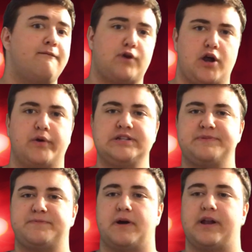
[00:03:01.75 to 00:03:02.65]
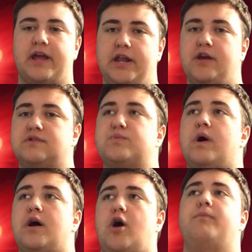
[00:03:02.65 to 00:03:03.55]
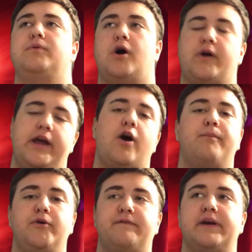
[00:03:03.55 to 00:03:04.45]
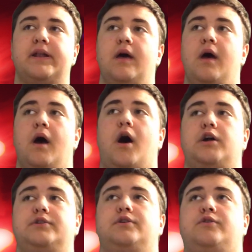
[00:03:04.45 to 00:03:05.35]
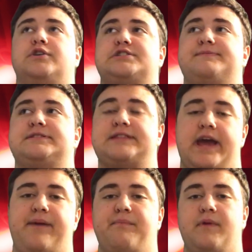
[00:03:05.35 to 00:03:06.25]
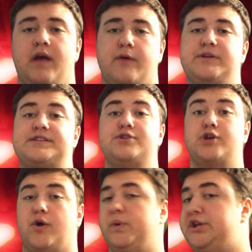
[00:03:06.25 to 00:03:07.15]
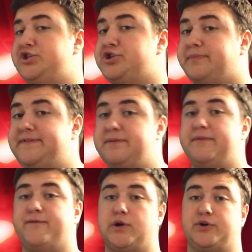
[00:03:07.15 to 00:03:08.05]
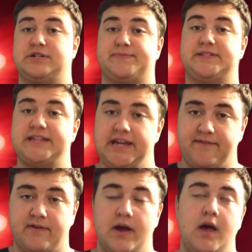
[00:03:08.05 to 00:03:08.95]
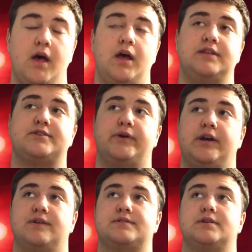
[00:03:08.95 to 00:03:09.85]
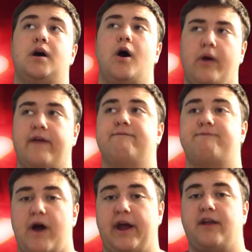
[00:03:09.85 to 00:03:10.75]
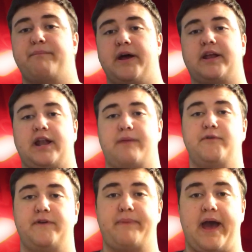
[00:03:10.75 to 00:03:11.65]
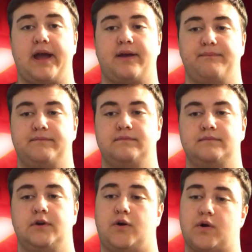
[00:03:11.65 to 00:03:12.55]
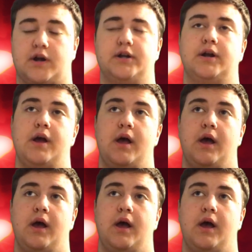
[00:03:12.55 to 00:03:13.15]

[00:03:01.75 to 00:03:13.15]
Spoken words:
for our Christmas party. And he goes, well, I'll move it on Christmas Day. And we said, no, we need you to move it before Christmas Eve. And so he goes, okay, fine, but can I move it back? Or,